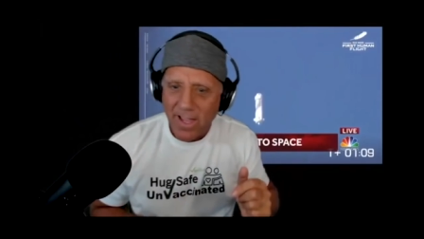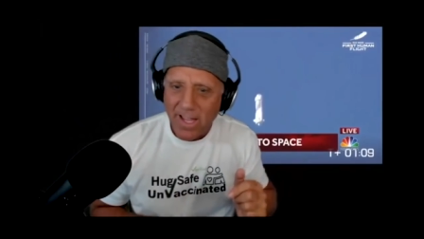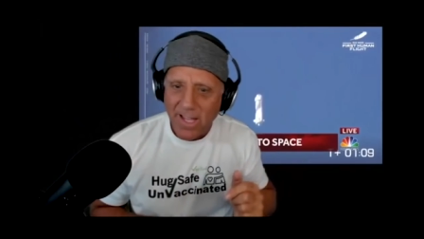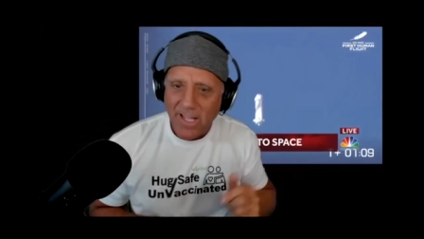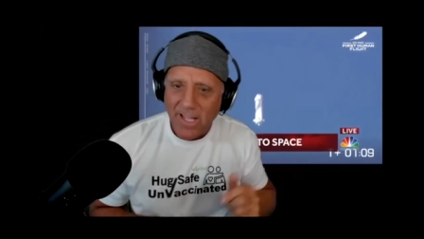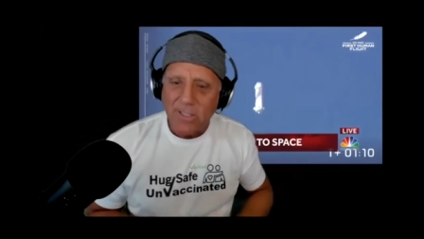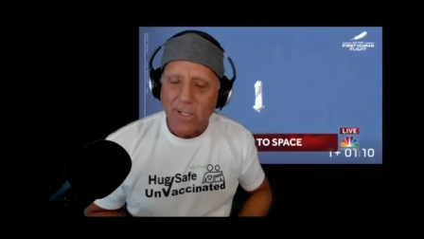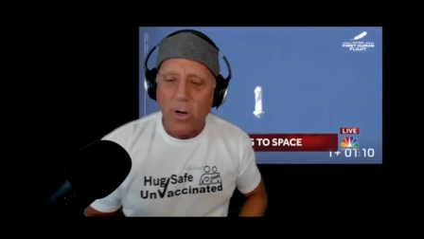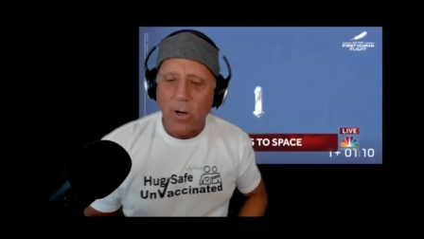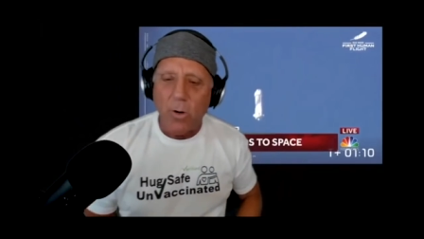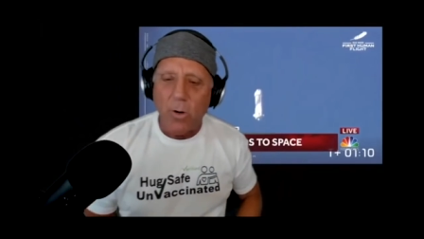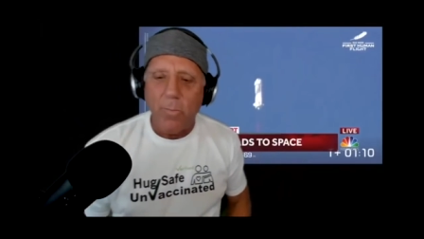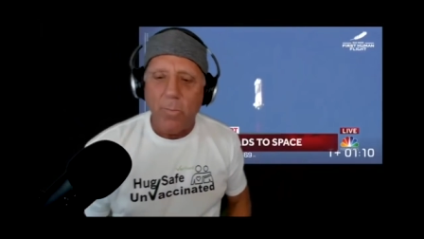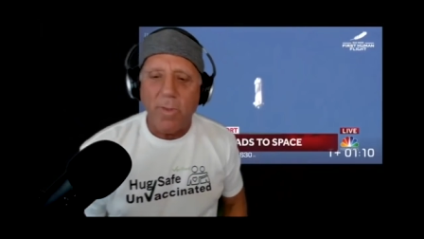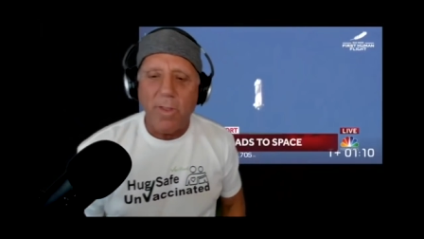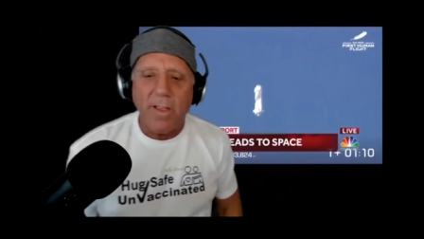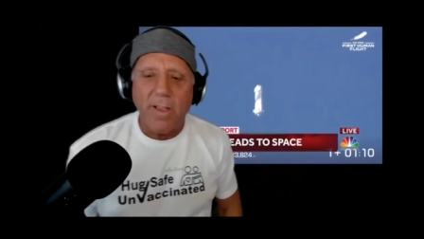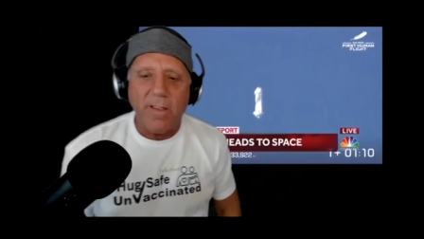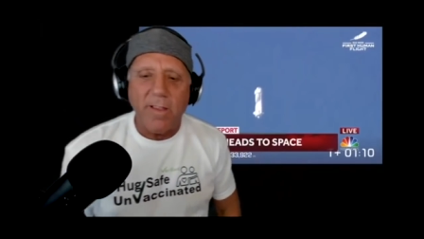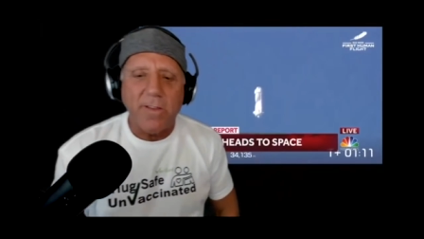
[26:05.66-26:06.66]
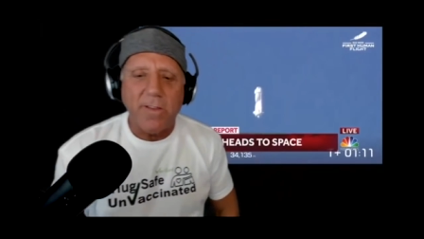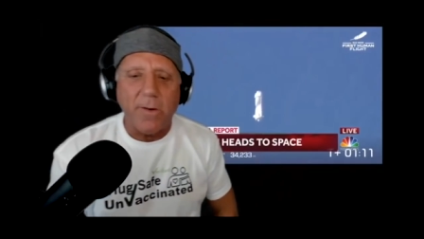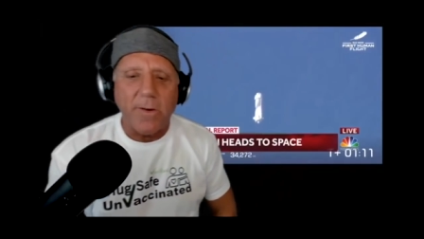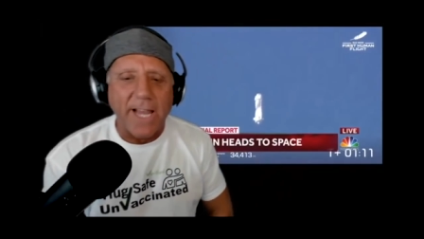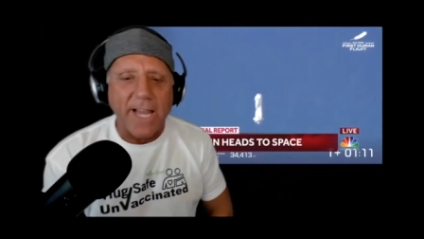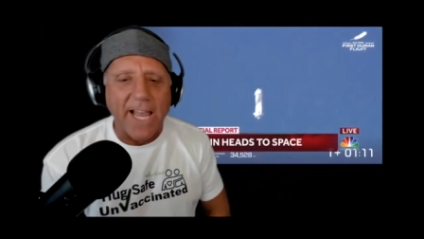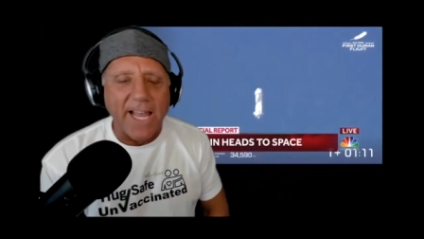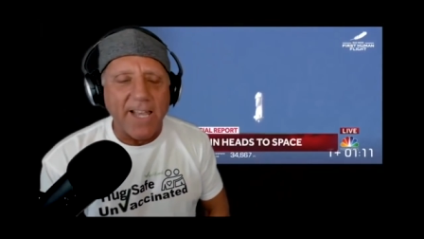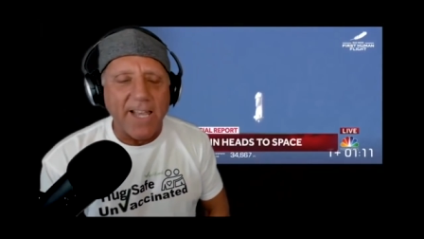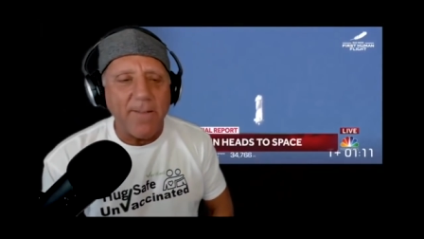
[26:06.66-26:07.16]
So
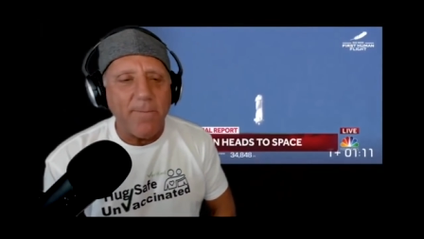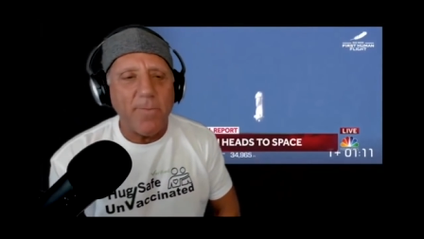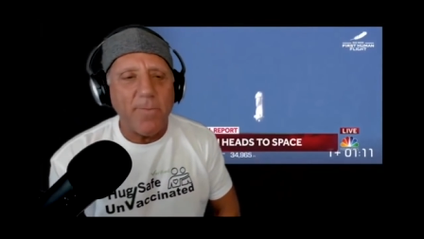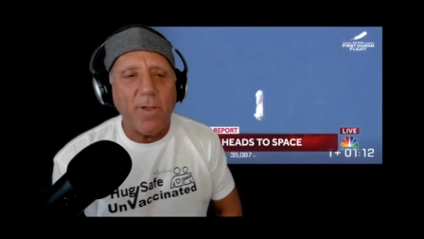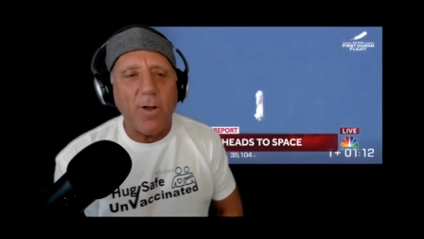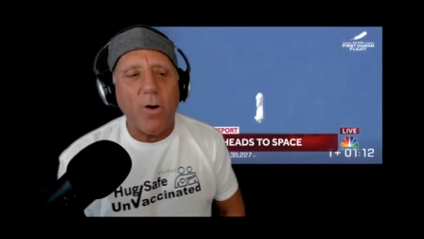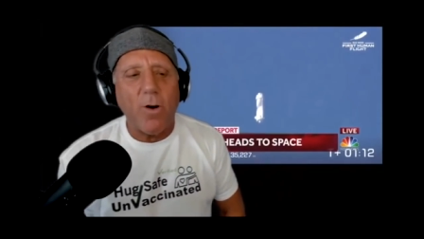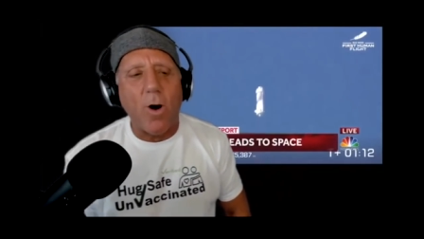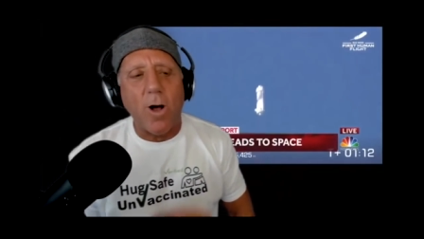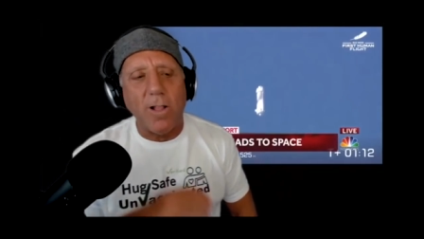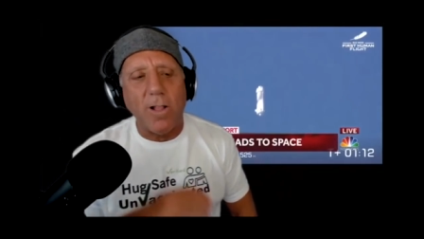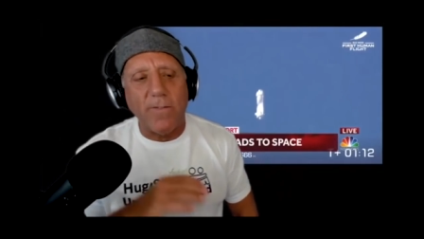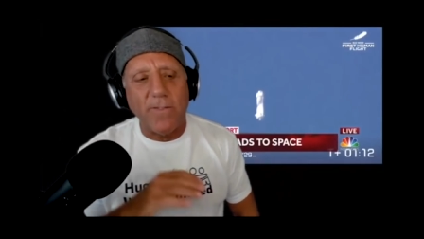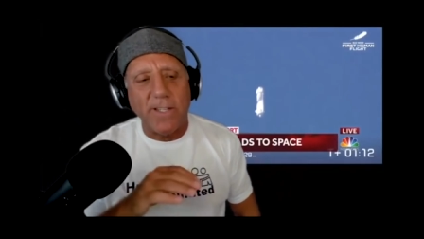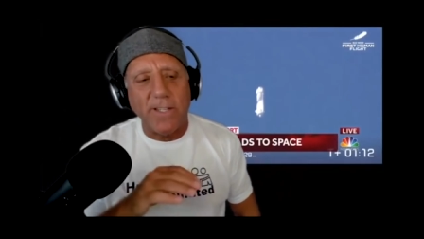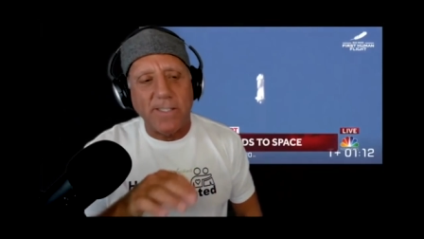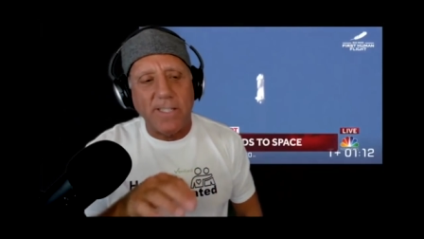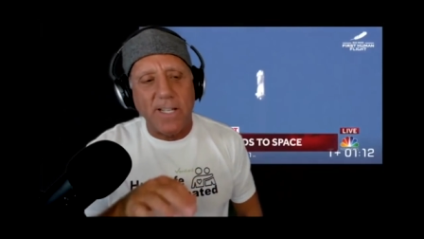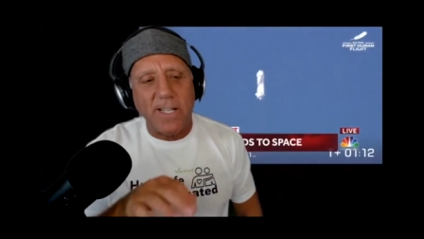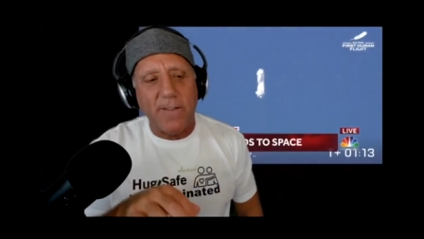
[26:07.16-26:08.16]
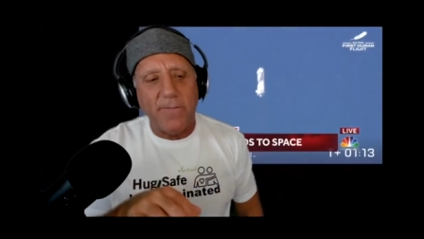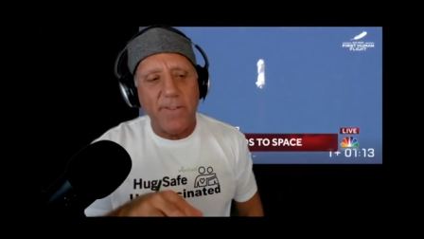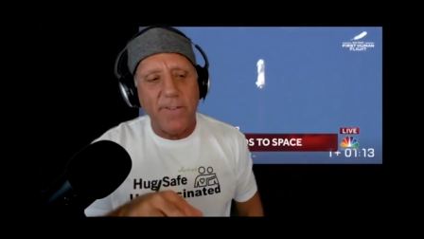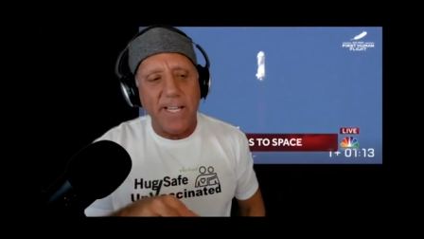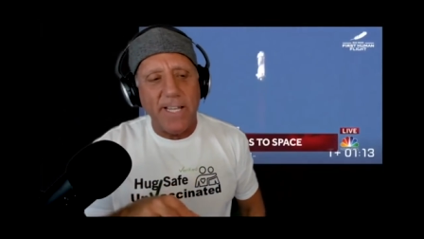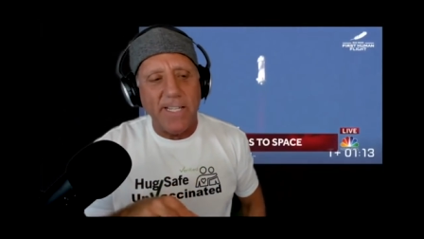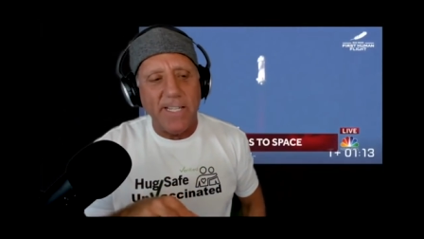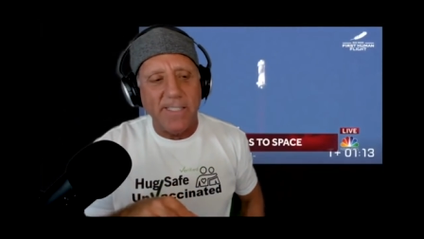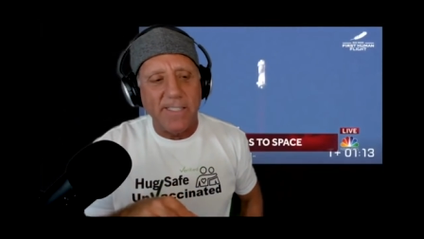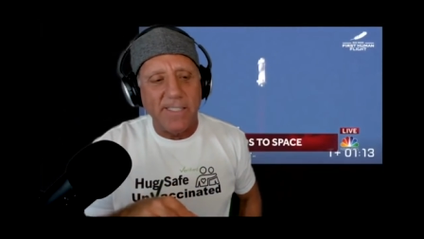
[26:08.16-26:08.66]
again, all of this stuff
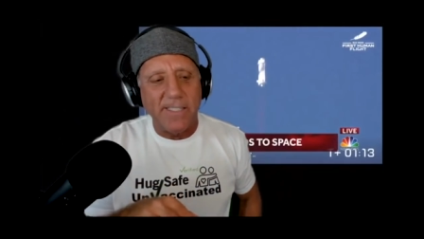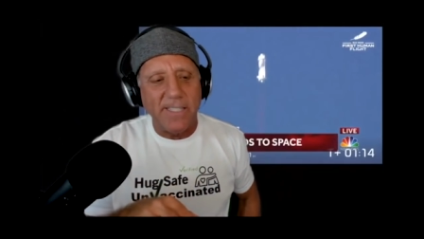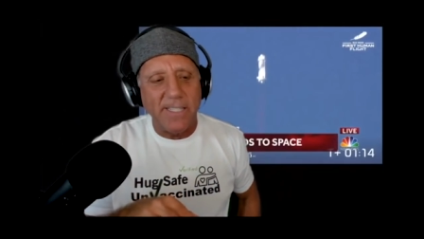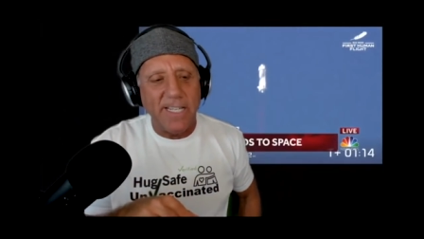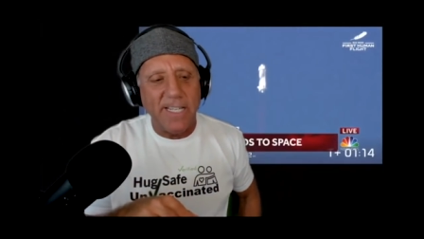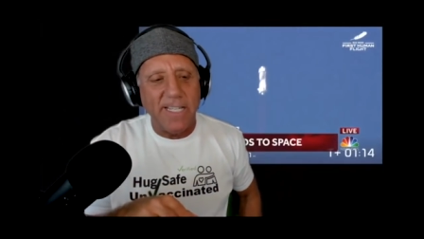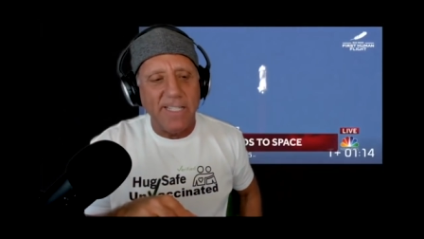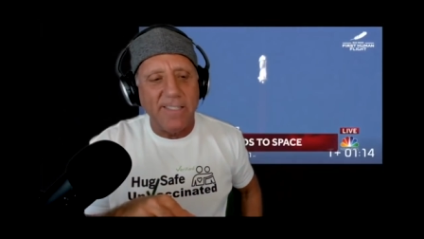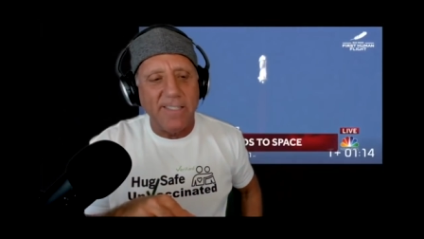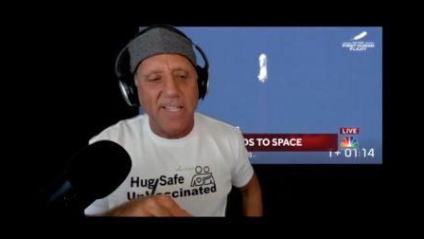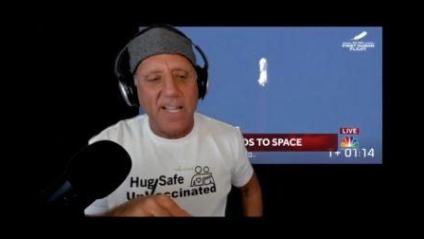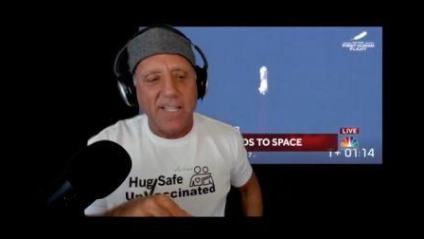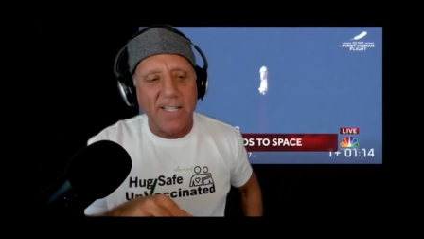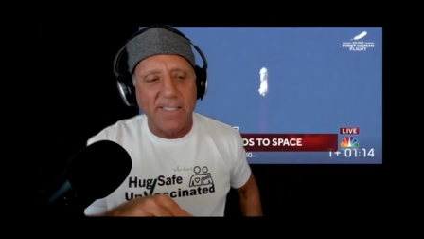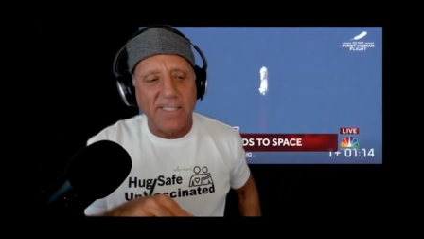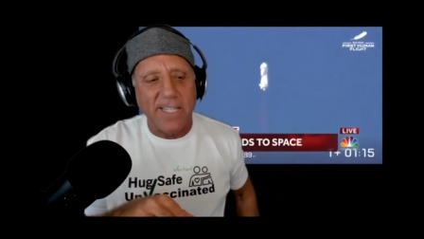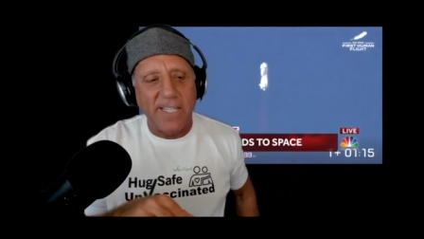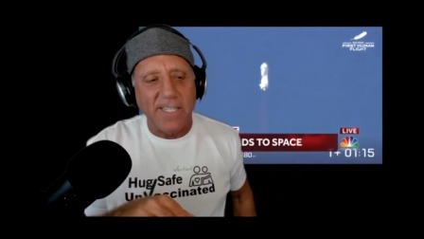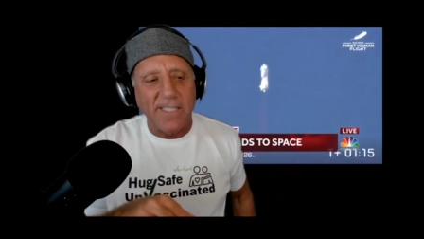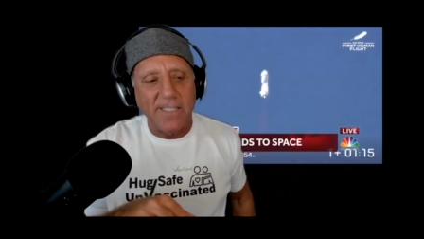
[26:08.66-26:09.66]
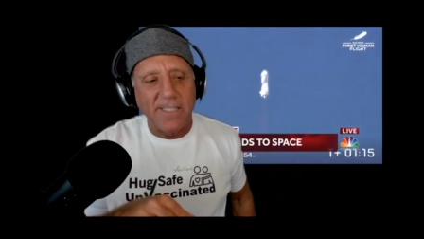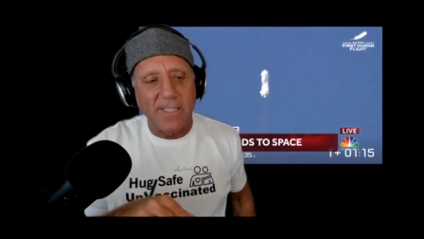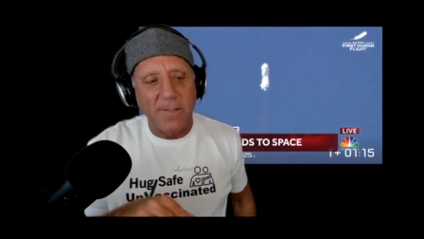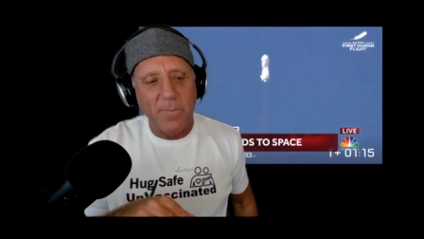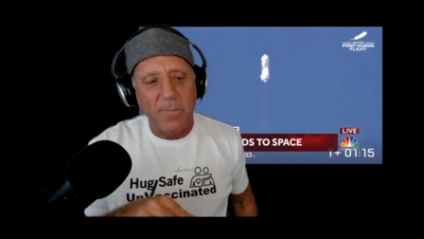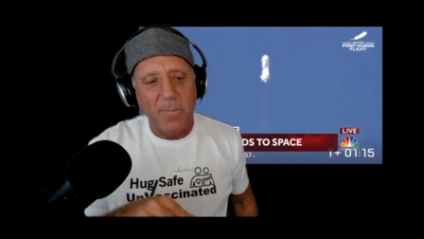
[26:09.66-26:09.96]
is nonsense.